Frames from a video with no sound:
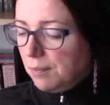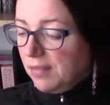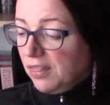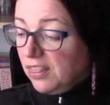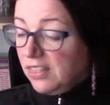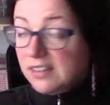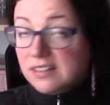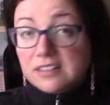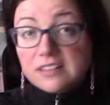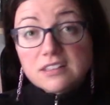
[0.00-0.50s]

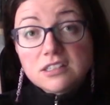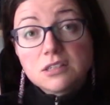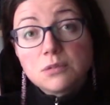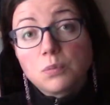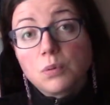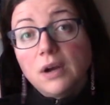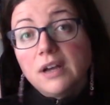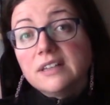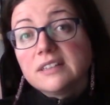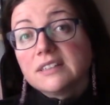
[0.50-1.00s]
This is
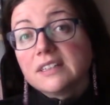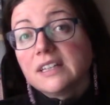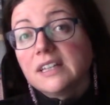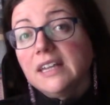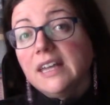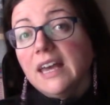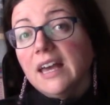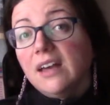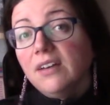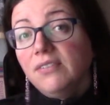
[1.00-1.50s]

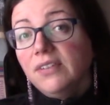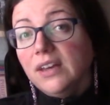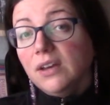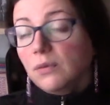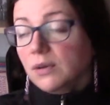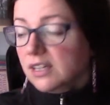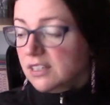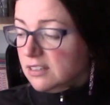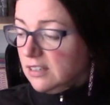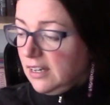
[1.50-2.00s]
surprisingly heavy
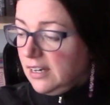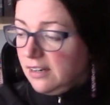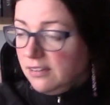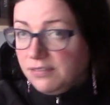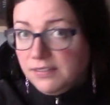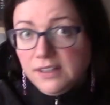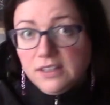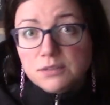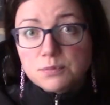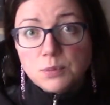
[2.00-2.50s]
when it's on. It
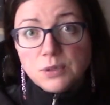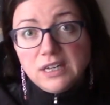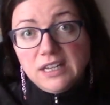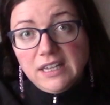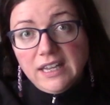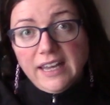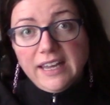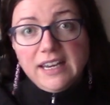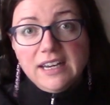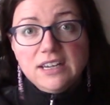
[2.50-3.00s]
feels pretty
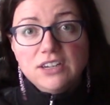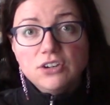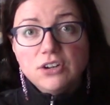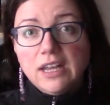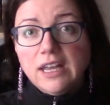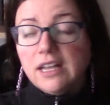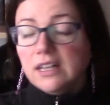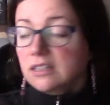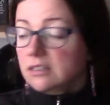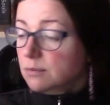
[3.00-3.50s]
light in your
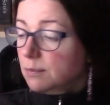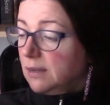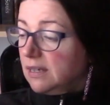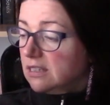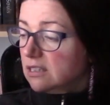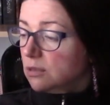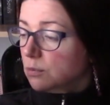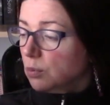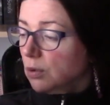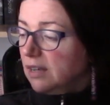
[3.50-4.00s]
hands, but
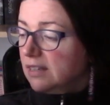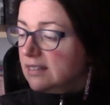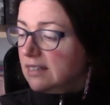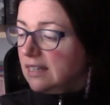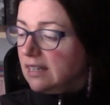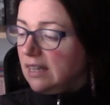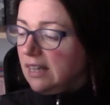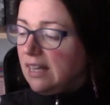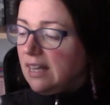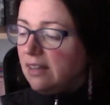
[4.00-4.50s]
it's
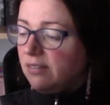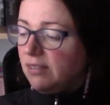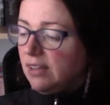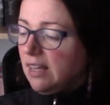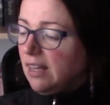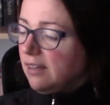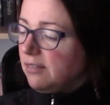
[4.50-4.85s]
surprisingly heavy.